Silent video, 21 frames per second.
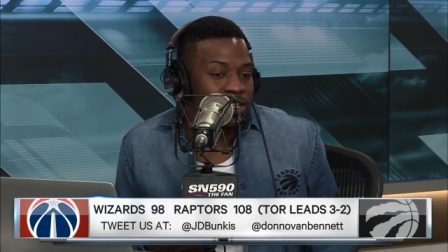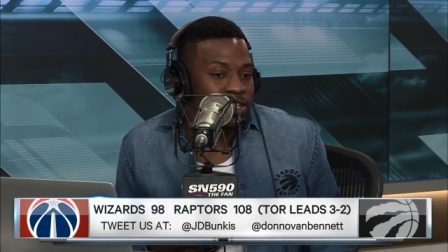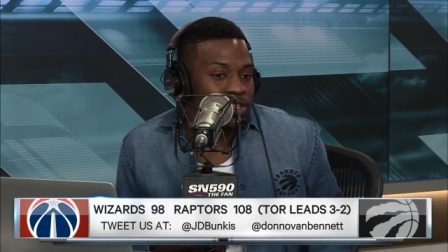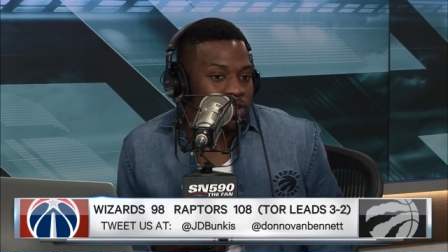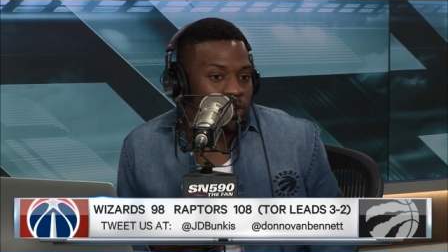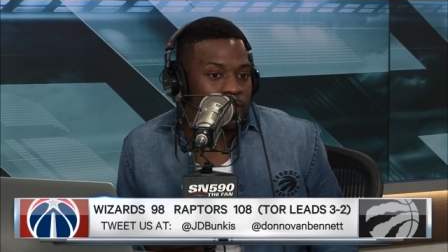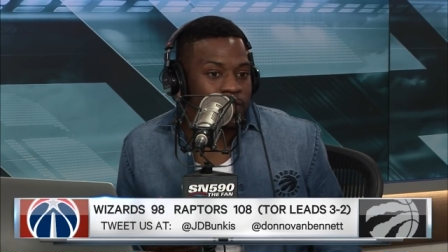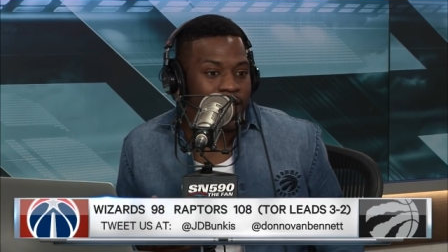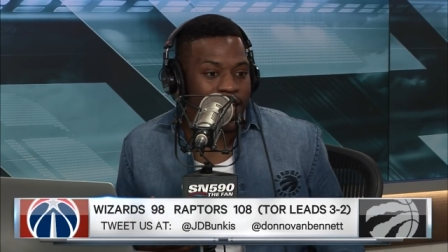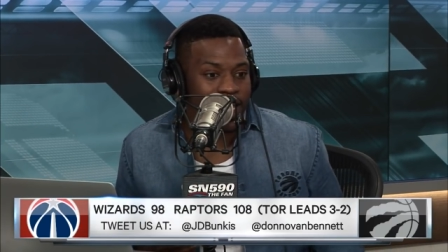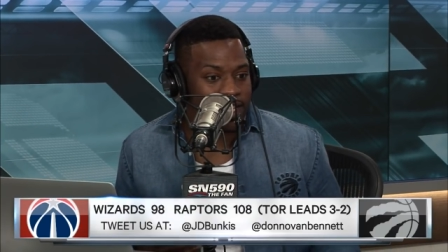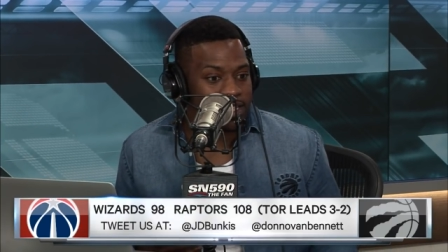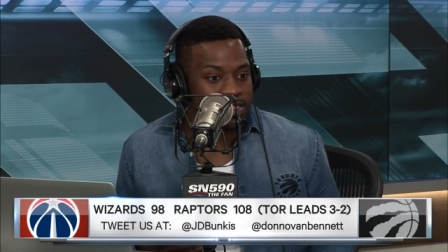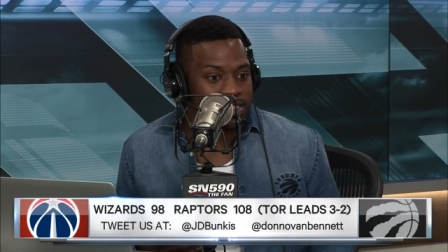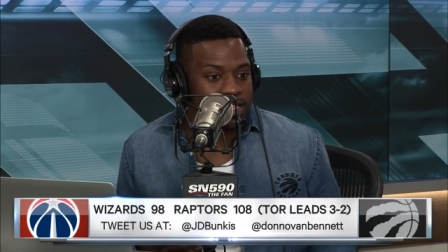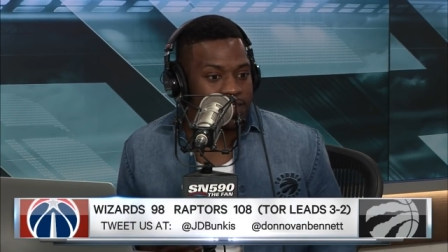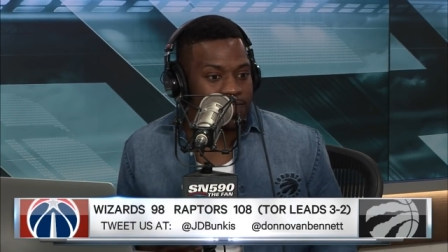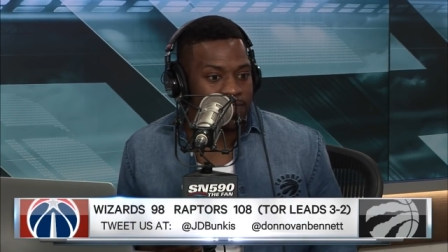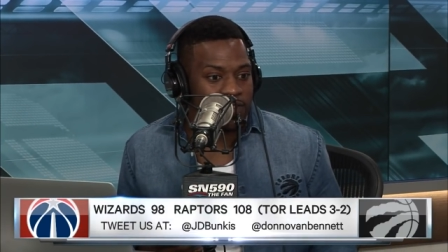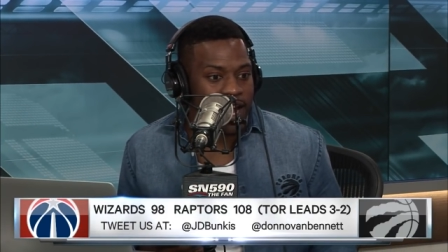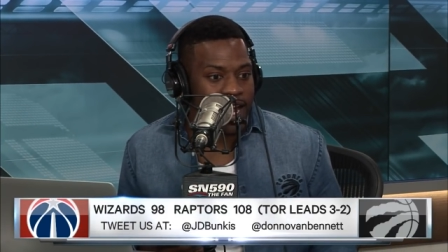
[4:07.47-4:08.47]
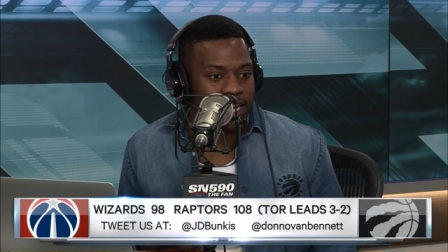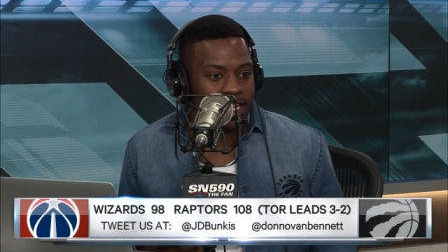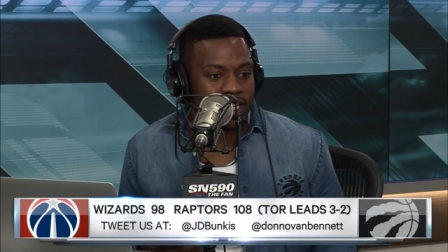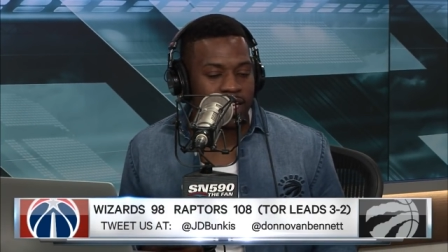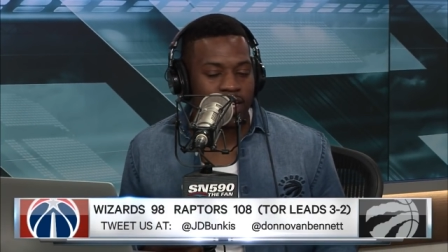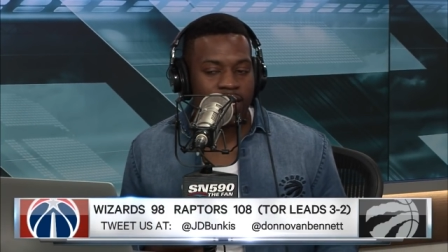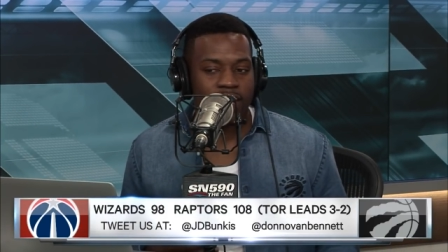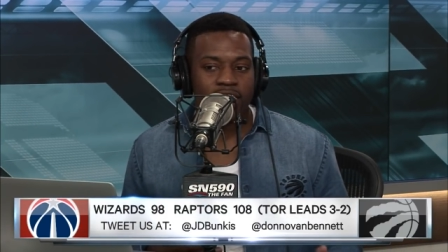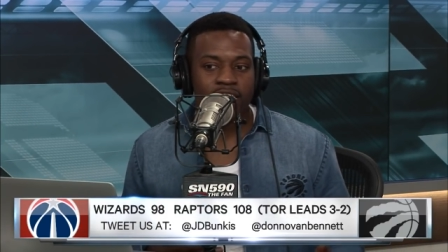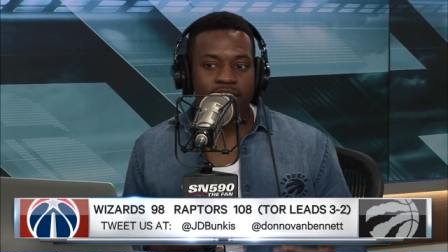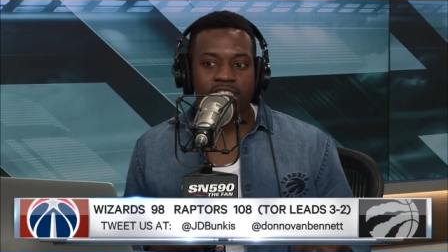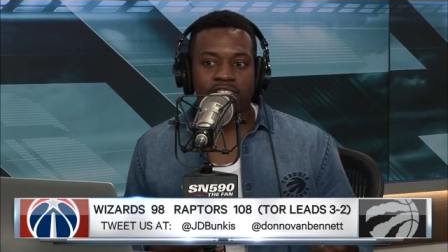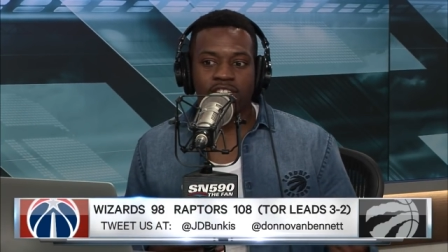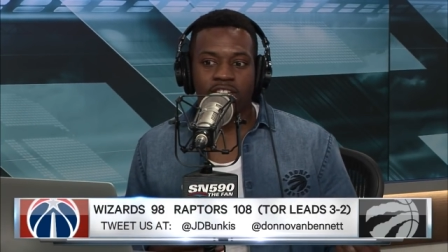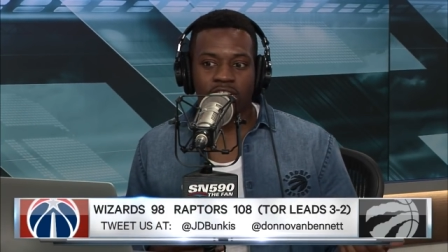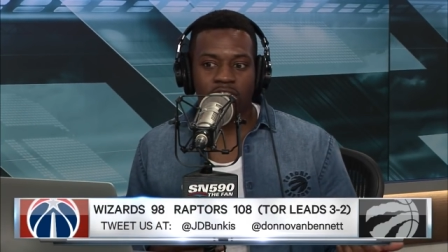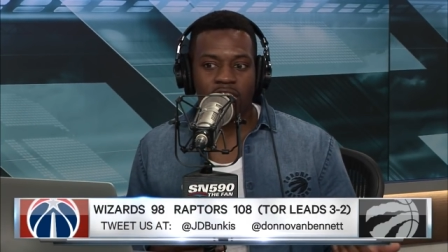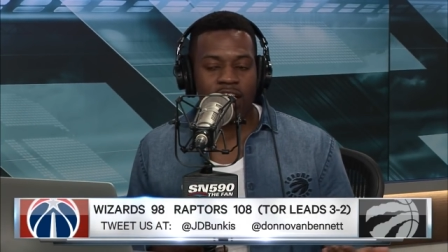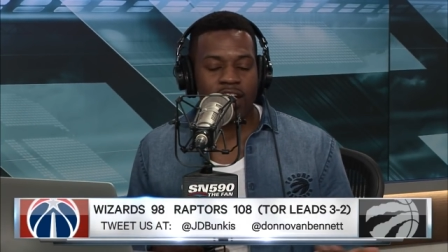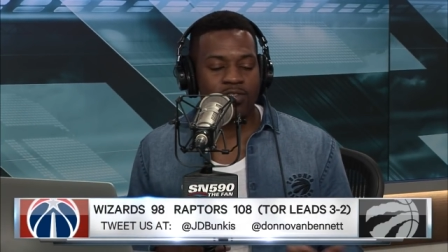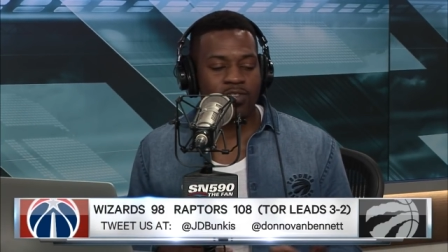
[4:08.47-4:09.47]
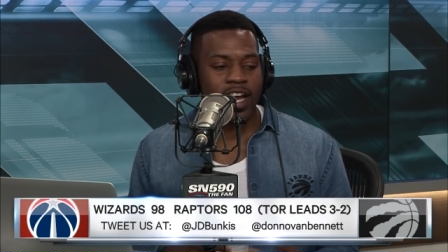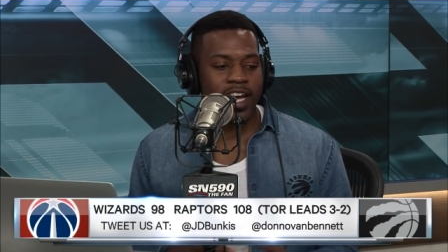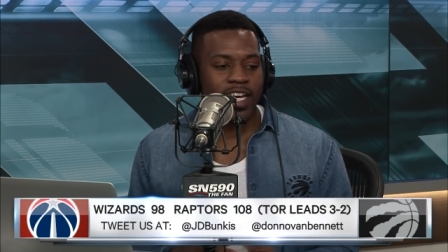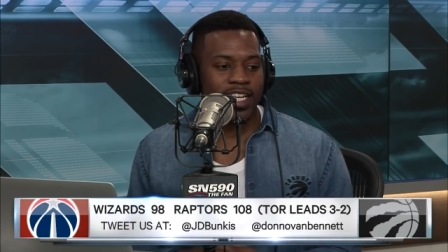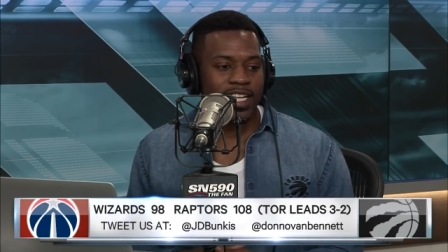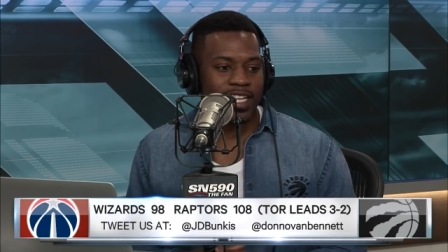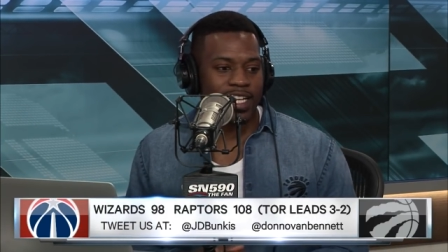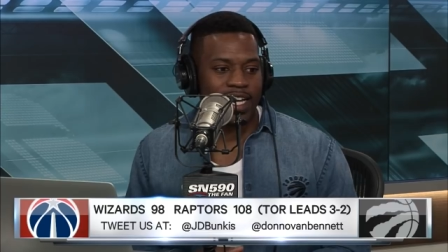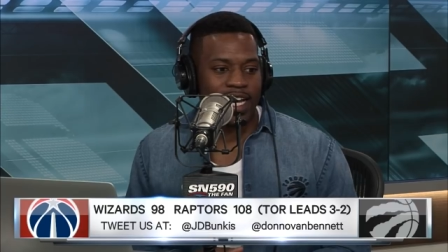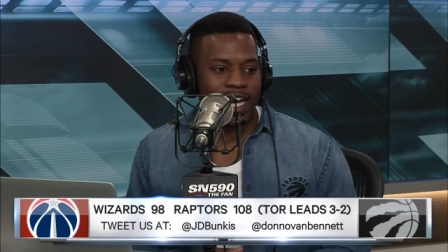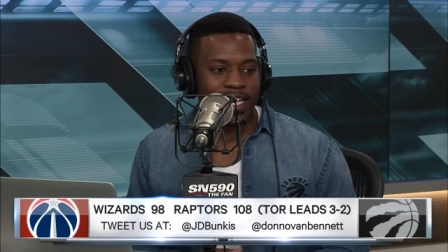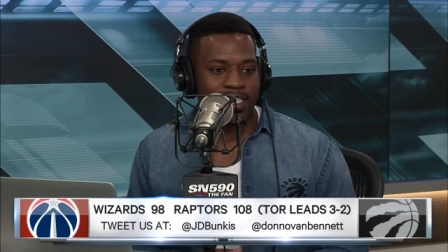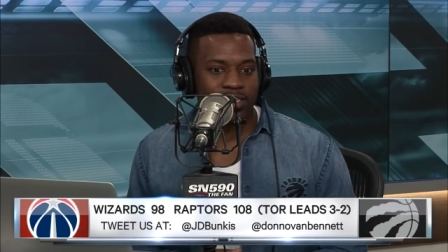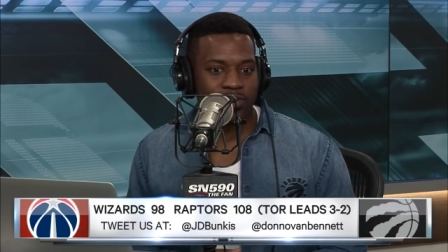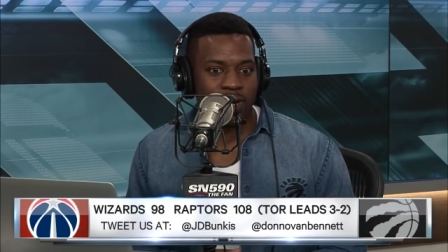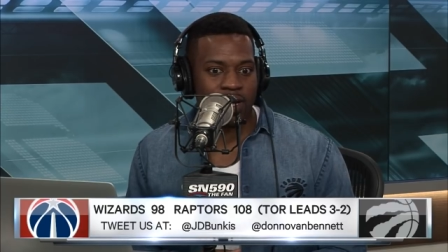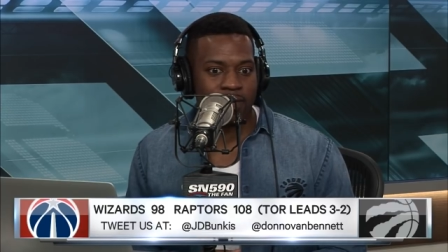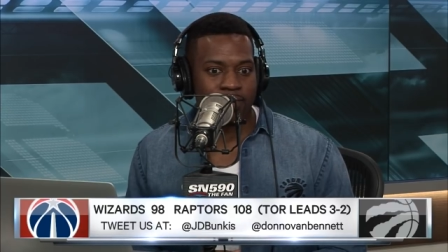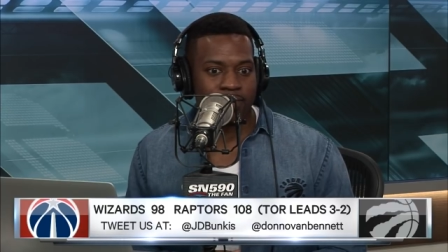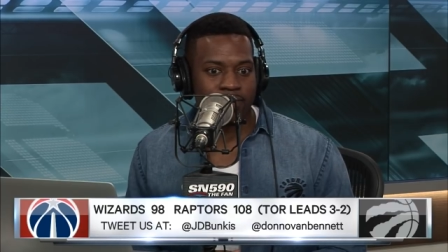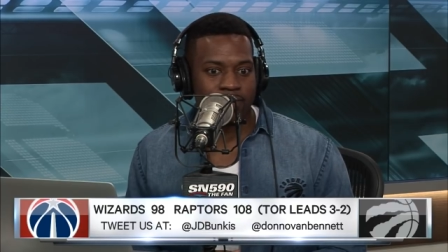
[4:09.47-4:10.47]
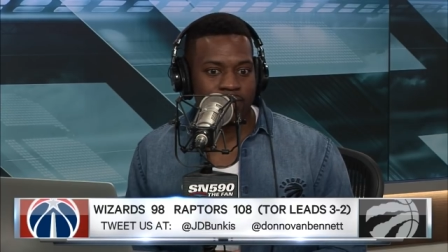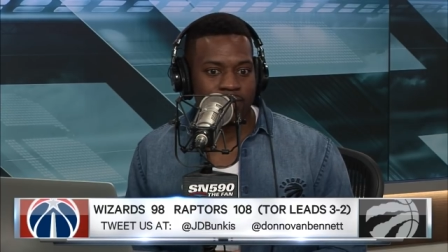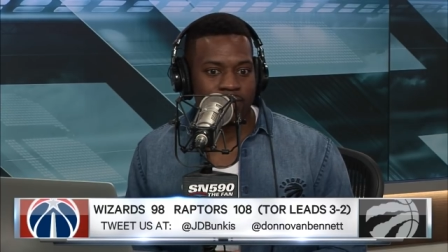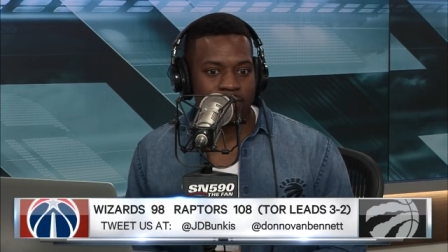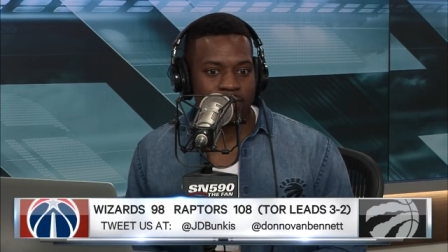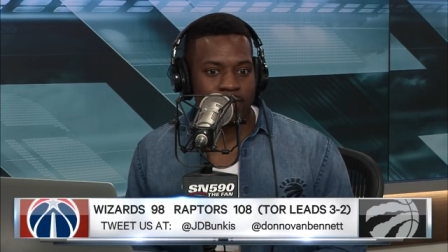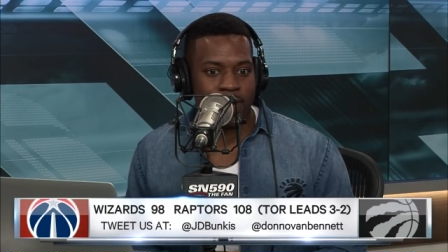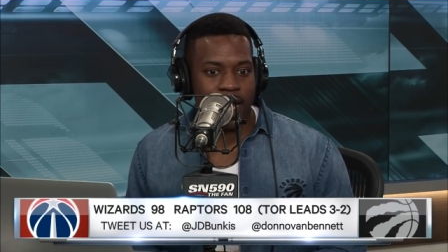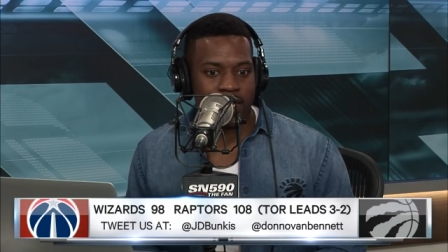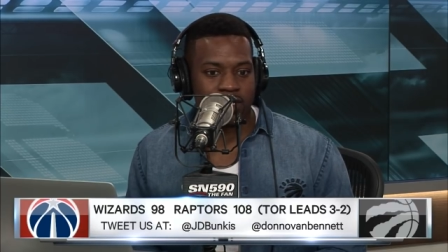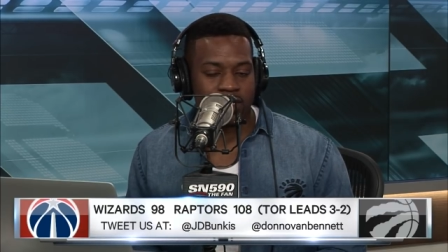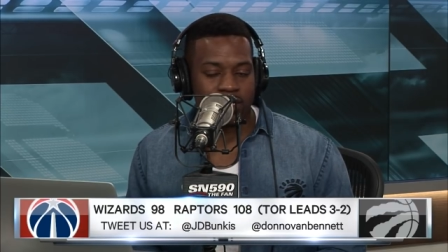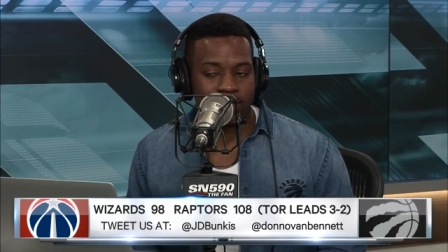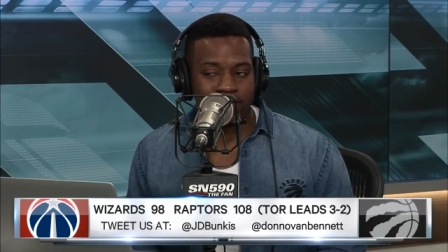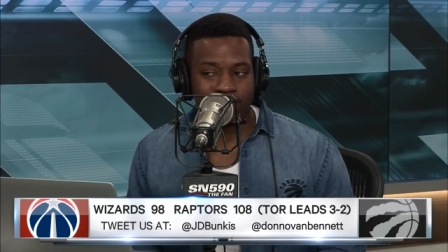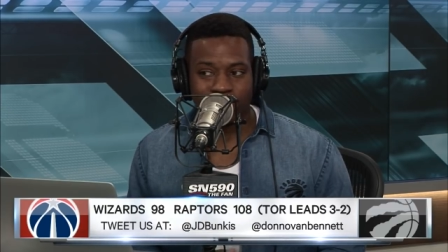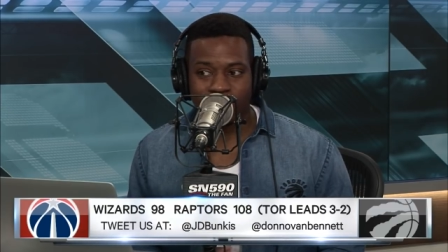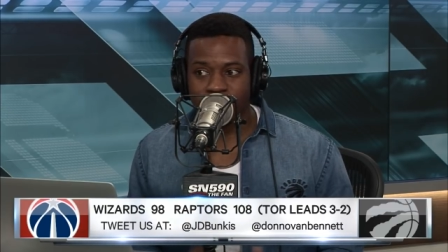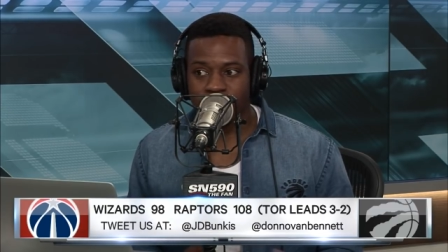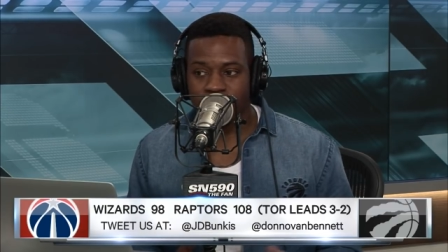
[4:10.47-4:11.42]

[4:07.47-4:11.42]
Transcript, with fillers: No vacancy, Fred, because DeLon Wright has a great matchup.